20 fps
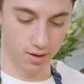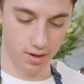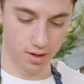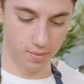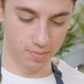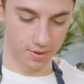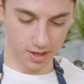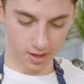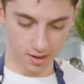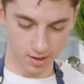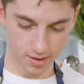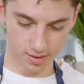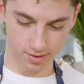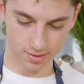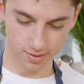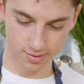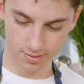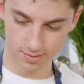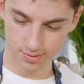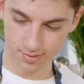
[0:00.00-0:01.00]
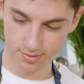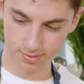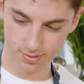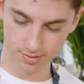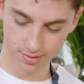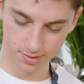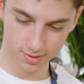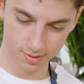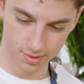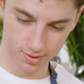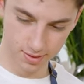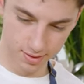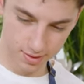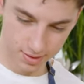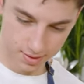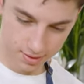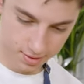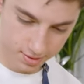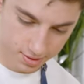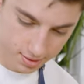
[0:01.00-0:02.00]
Oh my God.
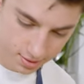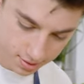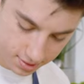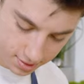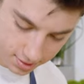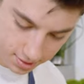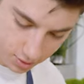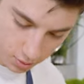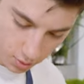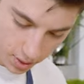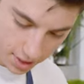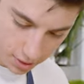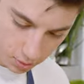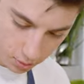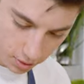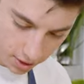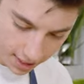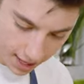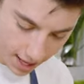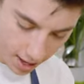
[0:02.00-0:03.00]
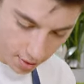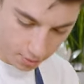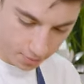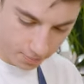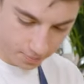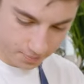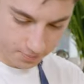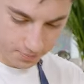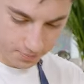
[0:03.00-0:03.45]
It's quite the workout.